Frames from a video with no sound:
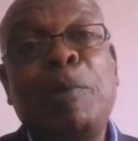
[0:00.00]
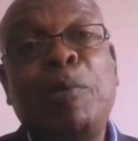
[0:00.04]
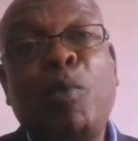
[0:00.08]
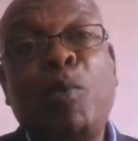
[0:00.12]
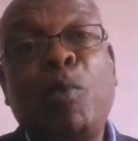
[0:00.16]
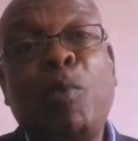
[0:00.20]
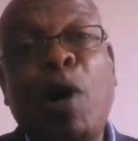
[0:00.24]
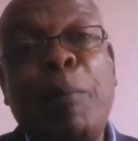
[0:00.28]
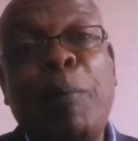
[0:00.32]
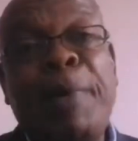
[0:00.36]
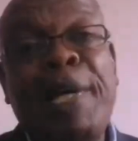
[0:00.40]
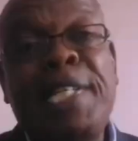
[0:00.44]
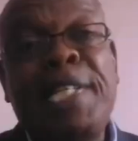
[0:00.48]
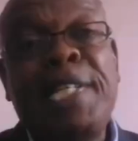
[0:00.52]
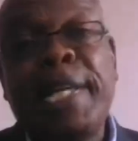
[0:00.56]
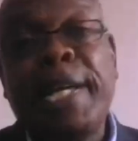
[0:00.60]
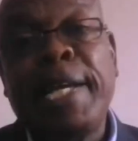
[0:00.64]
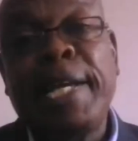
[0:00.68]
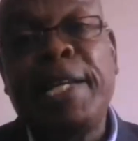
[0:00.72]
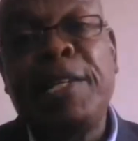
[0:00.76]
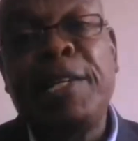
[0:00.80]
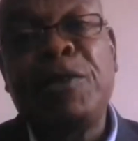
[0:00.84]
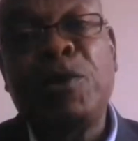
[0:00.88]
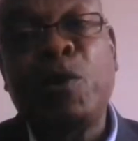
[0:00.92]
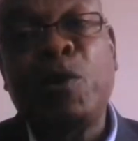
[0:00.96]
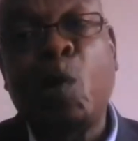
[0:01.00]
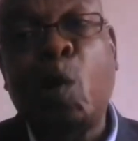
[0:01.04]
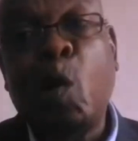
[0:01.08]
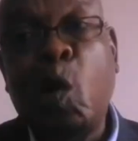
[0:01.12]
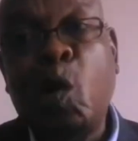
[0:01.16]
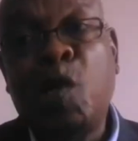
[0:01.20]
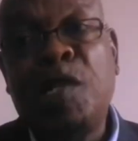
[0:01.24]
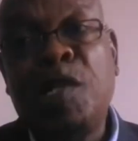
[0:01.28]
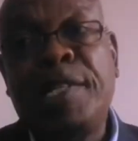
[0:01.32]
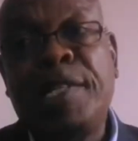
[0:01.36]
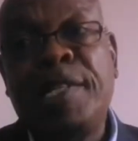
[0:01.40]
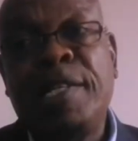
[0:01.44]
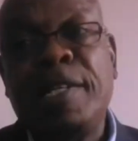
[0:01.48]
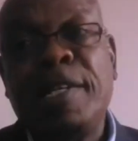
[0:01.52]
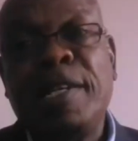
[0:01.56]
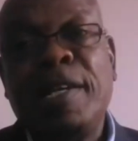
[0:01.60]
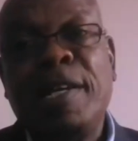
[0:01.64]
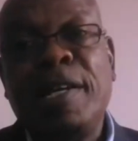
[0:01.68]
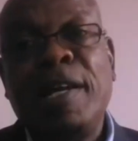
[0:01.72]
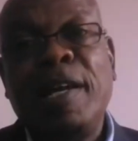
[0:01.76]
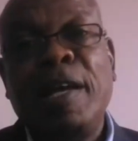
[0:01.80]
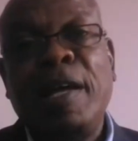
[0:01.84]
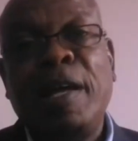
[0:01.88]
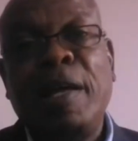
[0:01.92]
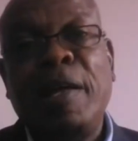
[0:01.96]
People were being taken to court.
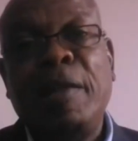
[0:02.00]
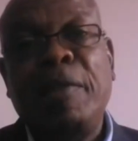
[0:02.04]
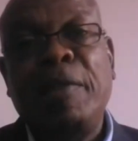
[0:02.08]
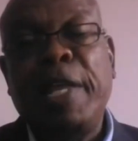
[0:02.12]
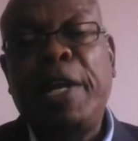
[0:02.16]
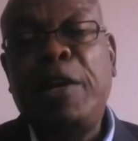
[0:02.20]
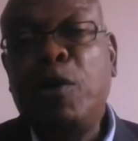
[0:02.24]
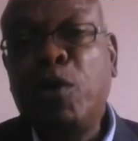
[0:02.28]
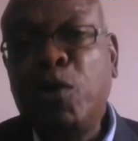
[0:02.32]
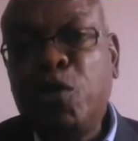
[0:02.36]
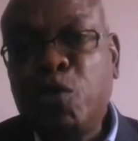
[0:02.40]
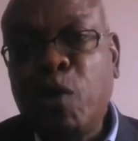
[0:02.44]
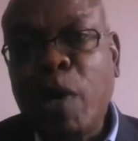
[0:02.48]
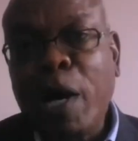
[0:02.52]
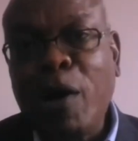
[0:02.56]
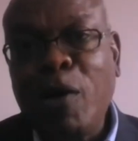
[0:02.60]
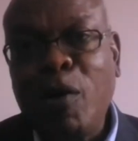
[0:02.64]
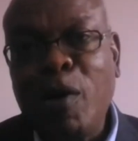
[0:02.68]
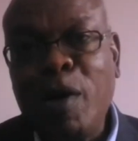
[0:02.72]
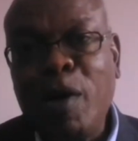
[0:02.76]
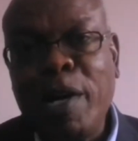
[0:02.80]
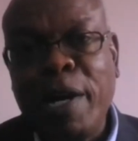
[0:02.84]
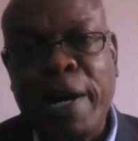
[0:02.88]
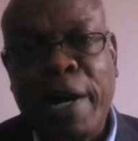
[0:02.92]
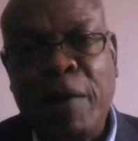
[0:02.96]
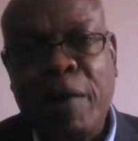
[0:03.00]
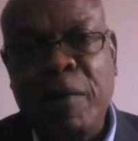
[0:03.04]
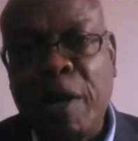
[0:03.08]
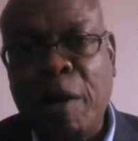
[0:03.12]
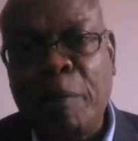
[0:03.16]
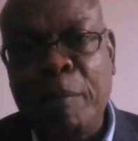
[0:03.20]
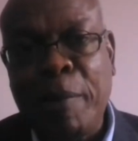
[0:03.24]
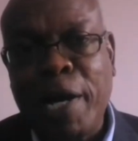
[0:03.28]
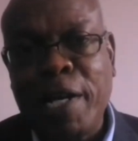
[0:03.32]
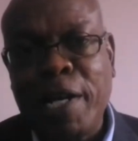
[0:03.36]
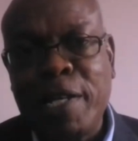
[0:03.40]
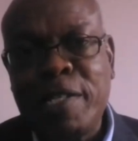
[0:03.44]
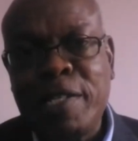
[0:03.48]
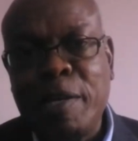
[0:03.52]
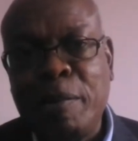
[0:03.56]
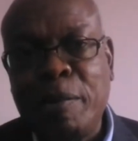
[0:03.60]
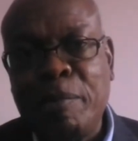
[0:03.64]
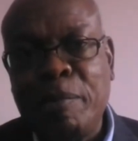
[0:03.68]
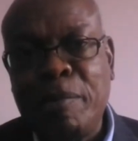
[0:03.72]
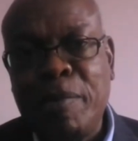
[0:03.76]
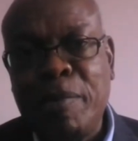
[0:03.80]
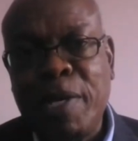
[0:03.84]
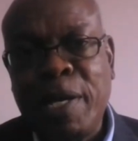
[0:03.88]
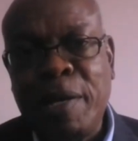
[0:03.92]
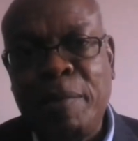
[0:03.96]
The news were going around amongst
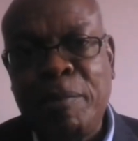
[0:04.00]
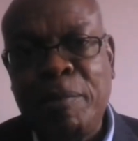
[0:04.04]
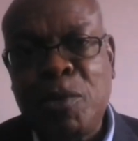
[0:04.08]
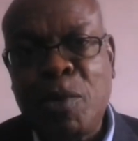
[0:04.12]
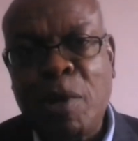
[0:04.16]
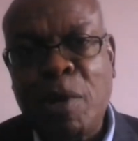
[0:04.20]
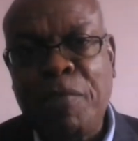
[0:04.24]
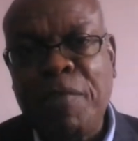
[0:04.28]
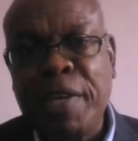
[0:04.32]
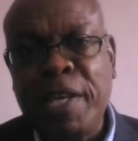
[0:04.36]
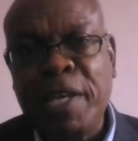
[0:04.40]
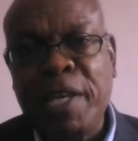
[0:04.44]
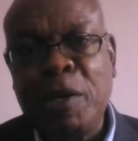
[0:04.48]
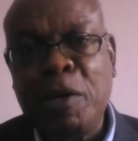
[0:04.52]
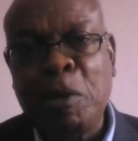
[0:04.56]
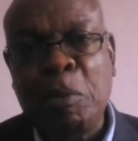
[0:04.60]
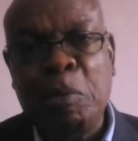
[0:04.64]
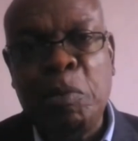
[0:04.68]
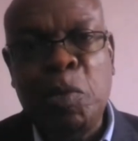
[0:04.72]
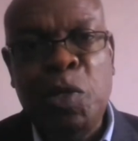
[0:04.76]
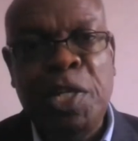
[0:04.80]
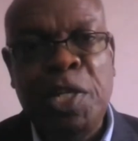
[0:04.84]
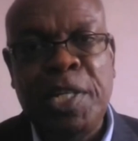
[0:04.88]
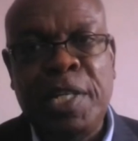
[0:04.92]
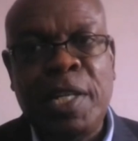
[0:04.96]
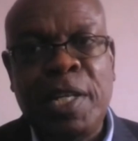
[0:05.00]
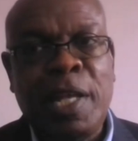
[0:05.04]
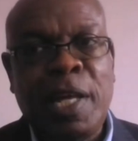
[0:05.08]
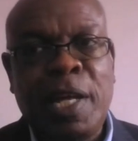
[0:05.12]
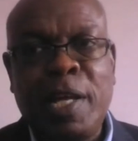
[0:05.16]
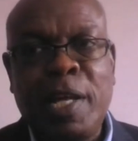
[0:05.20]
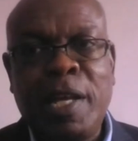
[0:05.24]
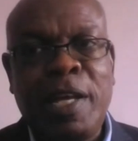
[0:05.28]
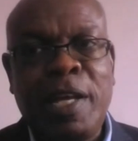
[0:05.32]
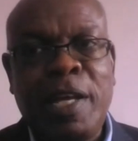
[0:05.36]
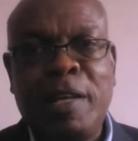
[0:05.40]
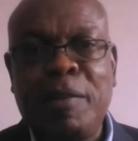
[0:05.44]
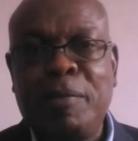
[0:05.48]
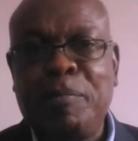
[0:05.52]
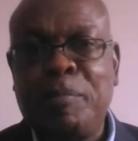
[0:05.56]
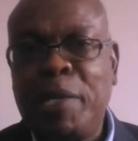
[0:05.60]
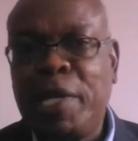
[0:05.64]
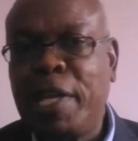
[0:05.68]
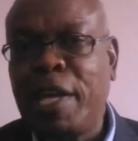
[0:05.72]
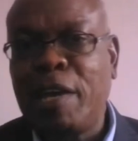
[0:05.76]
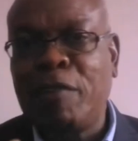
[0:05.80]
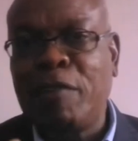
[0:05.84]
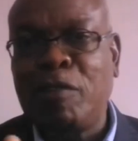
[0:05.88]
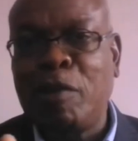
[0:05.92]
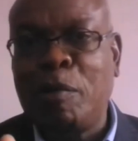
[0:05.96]
the trafficking community that, hey, be
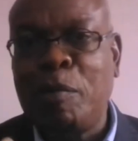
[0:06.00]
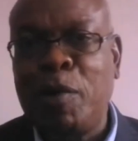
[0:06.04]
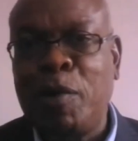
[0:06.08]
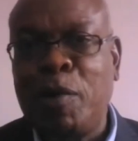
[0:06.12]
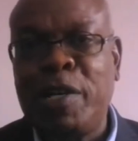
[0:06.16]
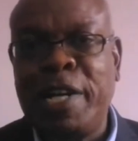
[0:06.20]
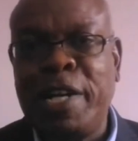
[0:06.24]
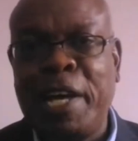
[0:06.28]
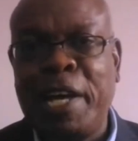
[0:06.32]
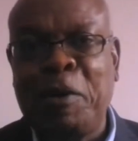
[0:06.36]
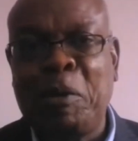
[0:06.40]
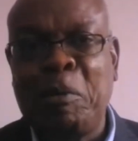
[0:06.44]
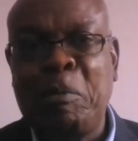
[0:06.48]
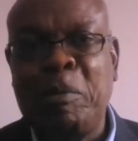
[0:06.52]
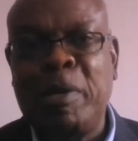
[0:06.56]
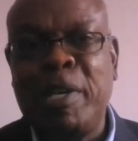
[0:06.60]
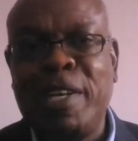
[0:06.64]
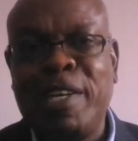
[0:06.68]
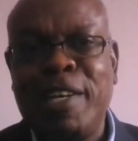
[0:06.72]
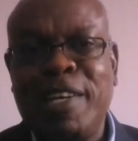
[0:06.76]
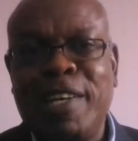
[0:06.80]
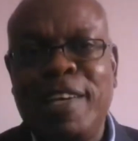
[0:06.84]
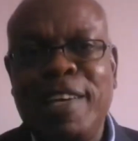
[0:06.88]
careful about Nairobi.